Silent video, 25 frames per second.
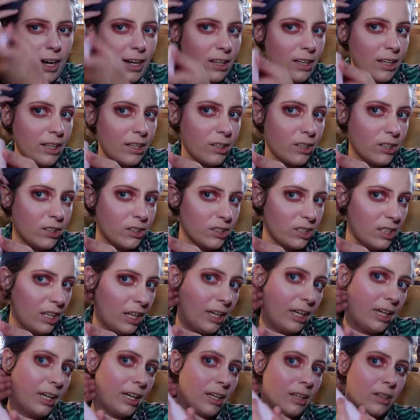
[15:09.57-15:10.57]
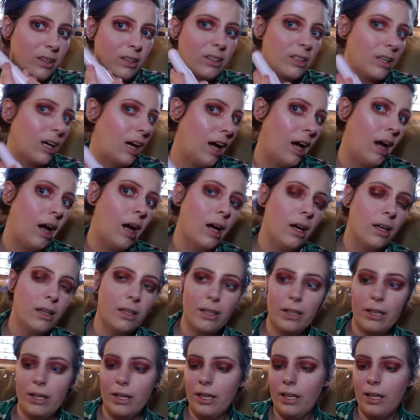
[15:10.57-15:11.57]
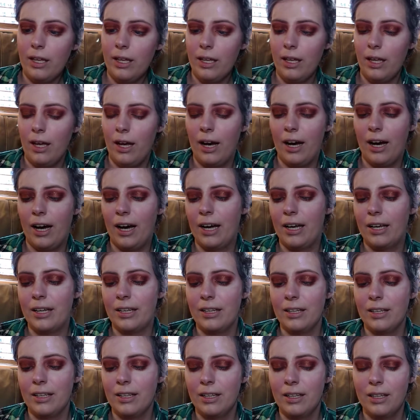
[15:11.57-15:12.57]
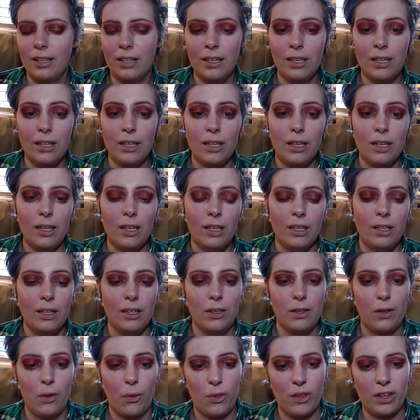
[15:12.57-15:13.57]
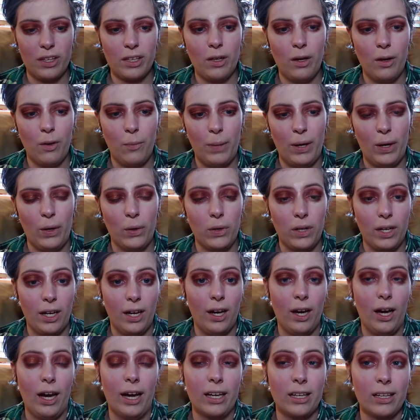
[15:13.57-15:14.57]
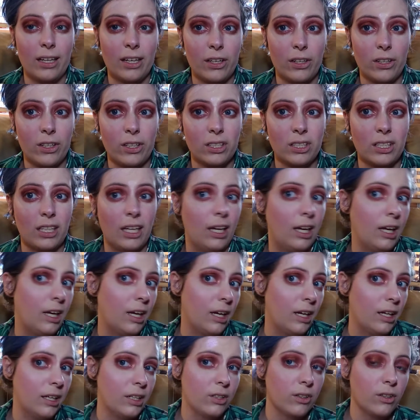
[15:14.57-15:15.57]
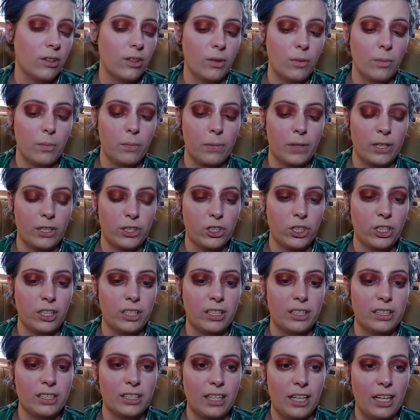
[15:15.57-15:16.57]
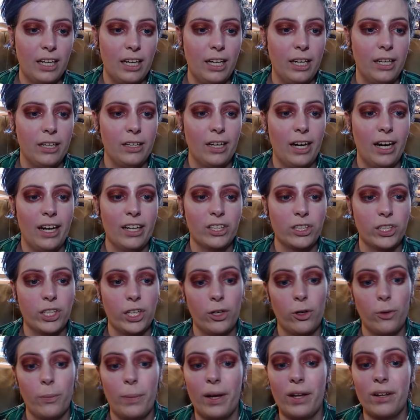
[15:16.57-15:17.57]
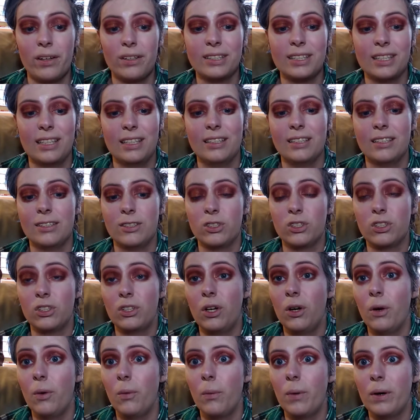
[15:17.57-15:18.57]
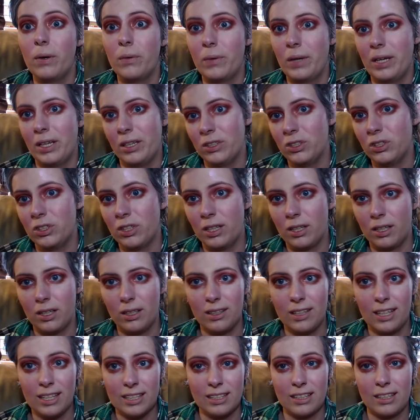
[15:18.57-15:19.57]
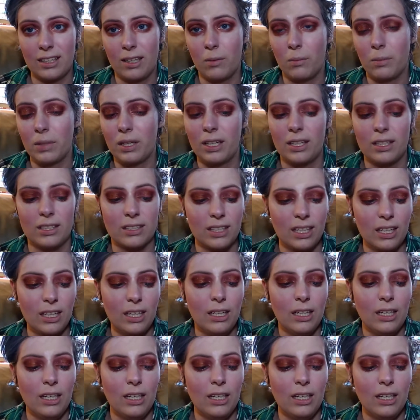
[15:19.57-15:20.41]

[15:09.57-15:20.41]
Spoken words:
highlighters, and the thing about highlighters and blushes and eyeshadow palettes is there's no one way to start collecting them because